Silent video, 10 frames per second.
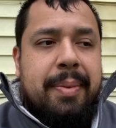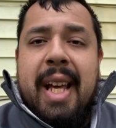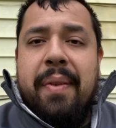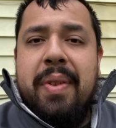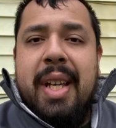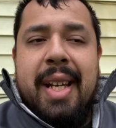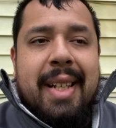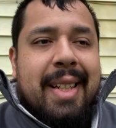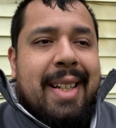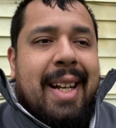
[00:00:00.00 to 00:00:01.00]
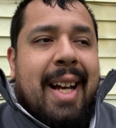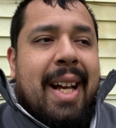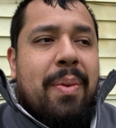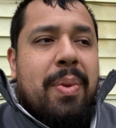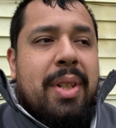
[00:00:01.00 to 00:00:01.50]
After that,
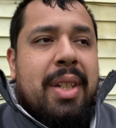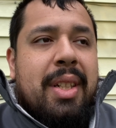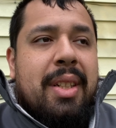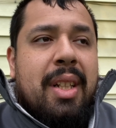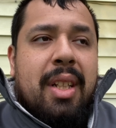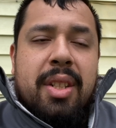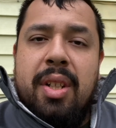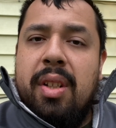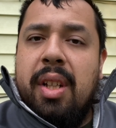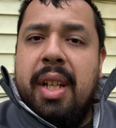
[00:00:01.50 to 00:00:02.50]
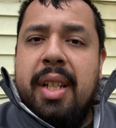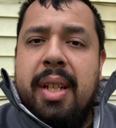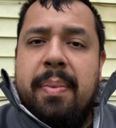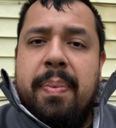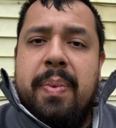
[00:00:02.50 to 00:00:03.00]
I would start looking up